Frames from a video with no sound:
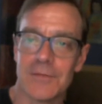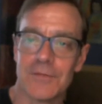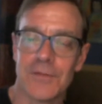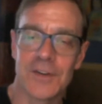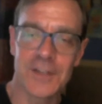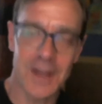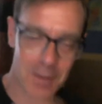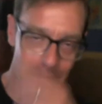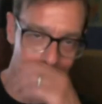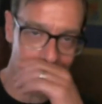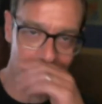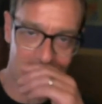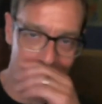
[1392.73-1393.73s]
first time I
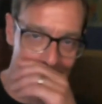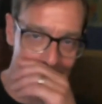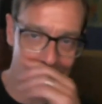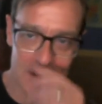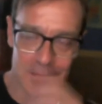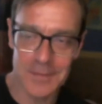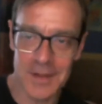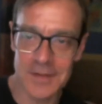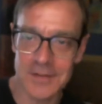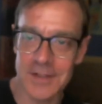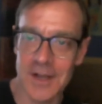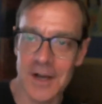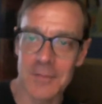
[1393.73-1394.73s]
went to Canada
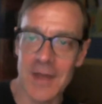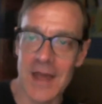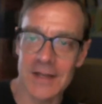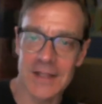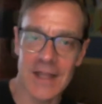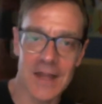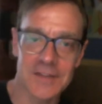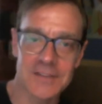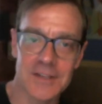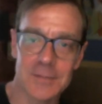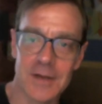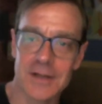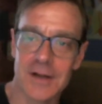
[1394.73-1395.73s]
as a young man and gassed
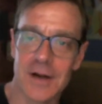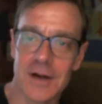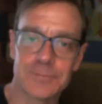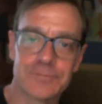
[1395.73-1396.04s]
up my car.